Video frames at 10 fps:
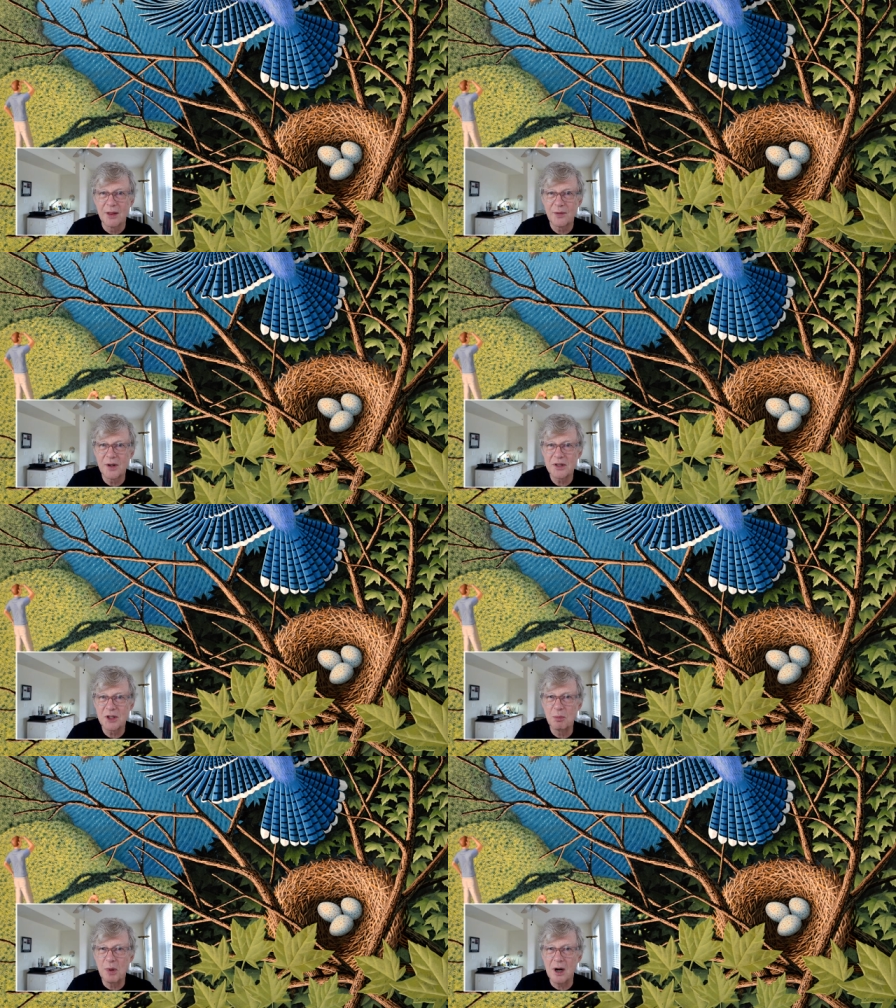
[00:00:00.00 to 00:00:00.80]
They're very
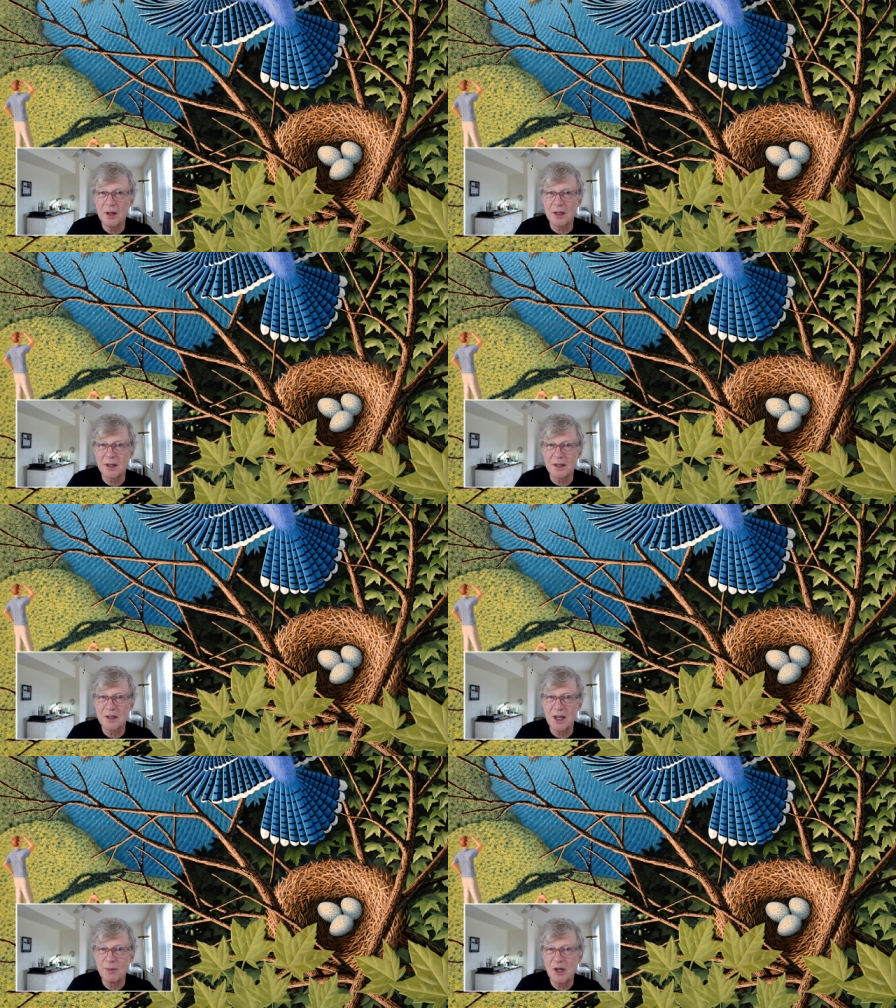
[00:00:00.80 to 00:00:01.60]
symbolic at the
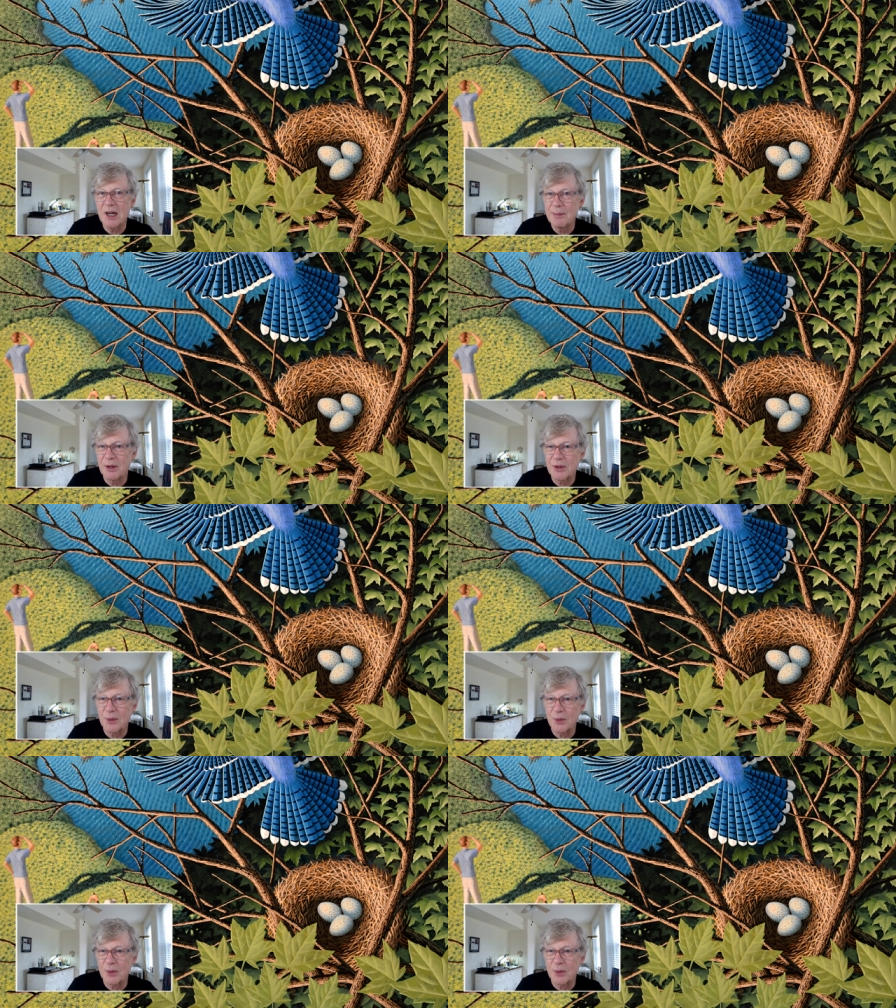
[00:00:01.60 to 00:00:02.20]
same time that they're